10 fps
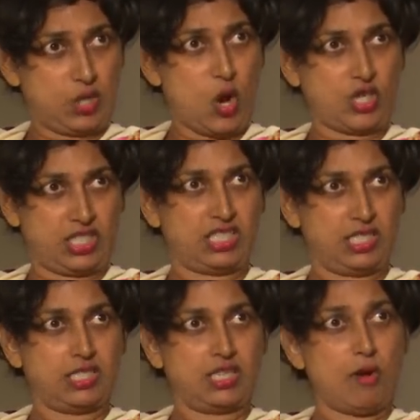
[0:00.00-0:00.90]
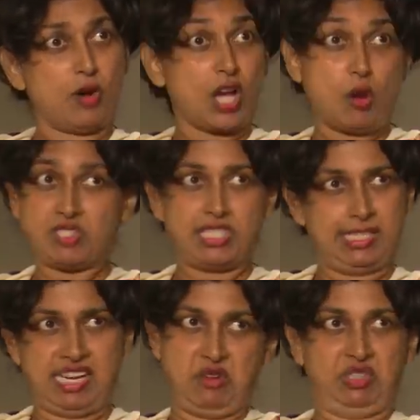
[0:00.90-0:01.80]
taught about
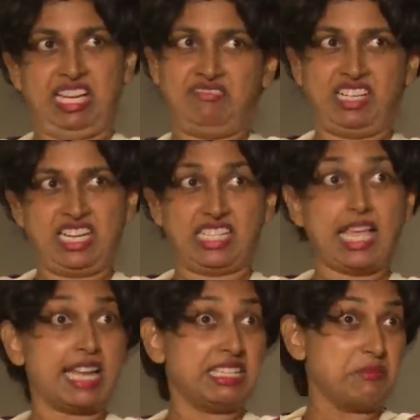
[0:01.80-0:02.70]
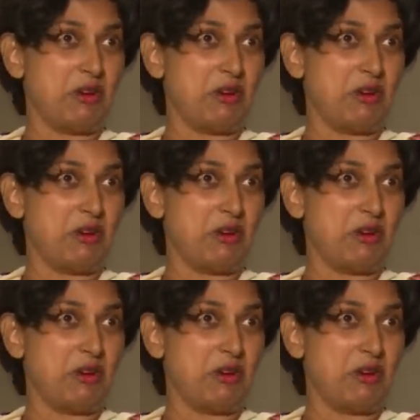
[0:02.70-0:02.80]
counseling and all that. Very nice. Handsome